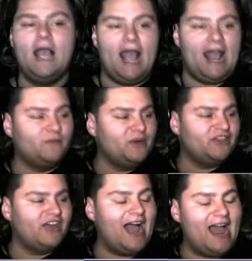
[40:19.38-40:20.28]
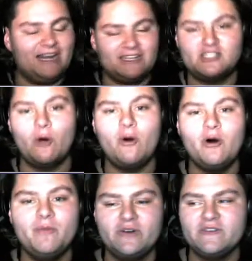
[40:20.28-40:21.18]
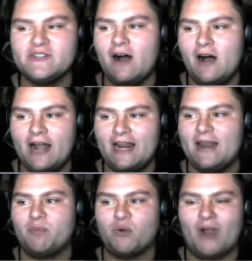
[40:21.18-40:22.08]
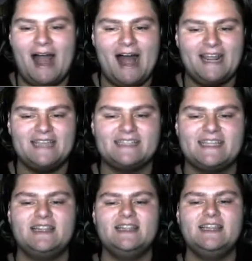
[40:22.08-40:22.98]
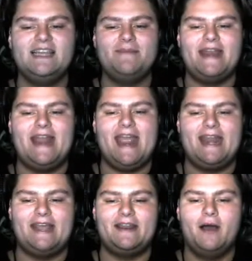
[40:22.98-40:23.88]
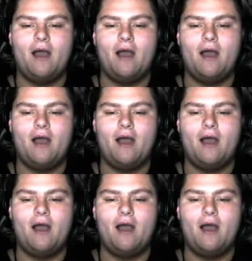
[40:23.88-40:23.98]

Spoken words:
And with that, Joel moves on and Brad is eliminated.